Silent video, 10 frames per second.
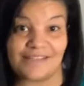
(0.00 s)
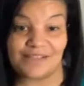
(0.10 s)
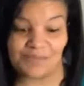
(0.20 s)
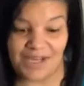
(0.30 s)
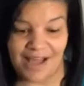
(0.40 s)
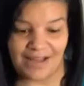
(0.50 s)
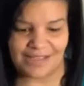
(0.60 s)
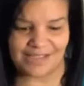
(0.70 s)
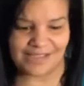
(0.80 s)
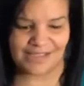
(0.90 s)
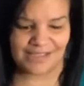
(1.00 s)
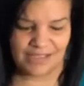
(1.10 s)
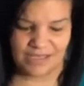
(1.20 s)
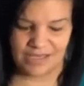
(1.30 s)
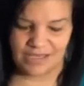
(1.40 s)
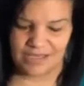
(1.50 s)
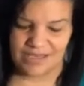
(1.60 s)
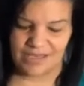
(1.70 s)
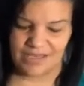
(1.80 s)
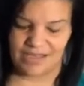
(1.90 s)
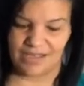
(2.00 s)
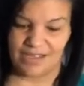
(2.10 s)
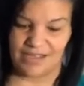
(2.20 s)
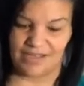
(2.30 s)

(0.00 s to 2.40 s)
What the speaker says: Some colors? It